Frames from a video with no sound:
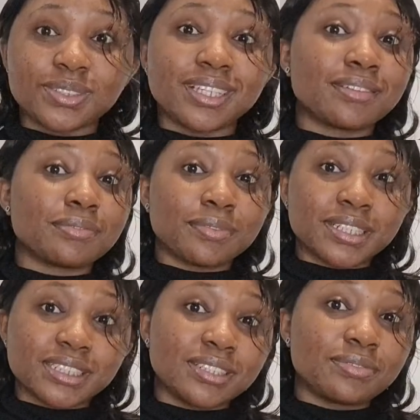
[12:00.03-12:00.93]
to get
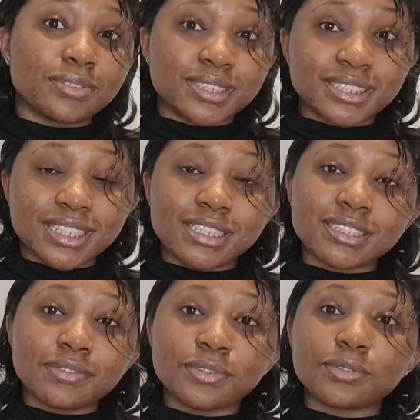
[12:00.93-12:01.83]
ready for this
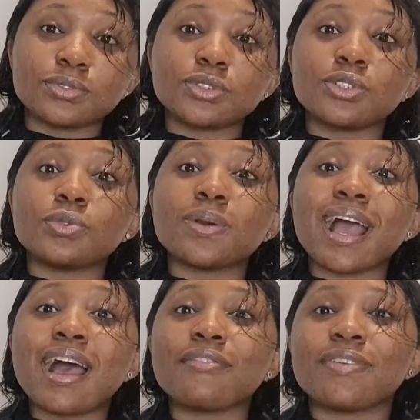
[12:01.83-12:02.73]
interview, so you will
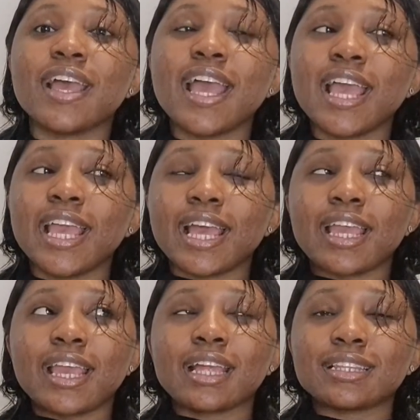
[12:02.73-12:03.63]
have
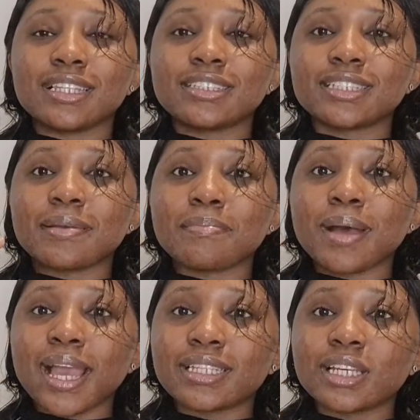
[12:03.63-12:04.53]
at least in
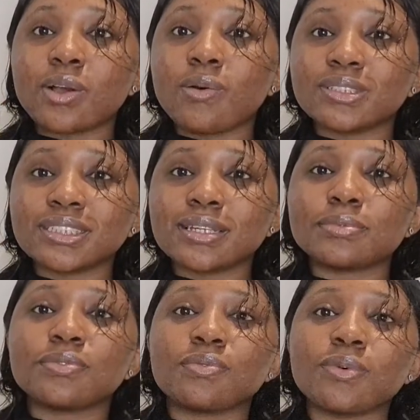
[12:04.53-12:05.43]
mind a
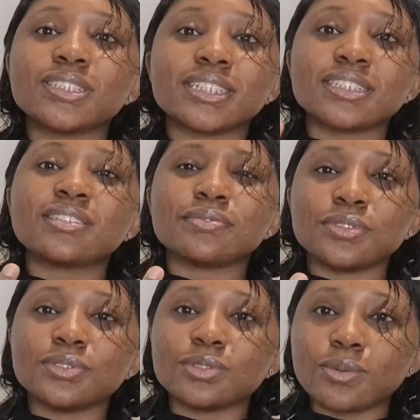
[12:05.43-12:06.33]
concept of what
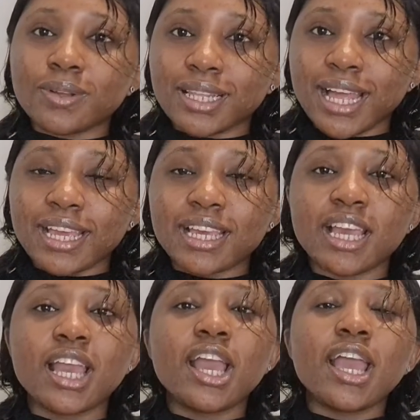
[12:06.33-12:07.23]
interviews look like.
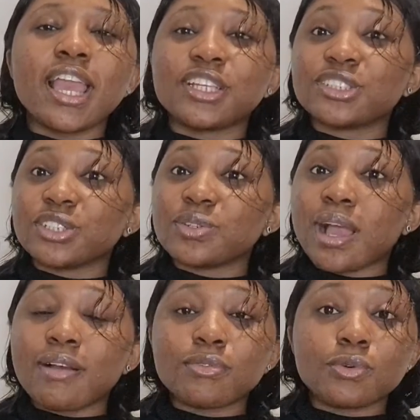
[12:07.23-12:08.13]
Ensure you
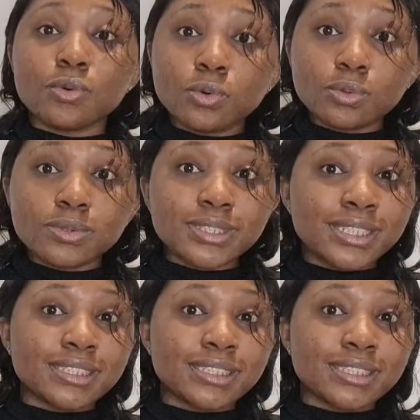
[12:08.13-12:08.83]
have good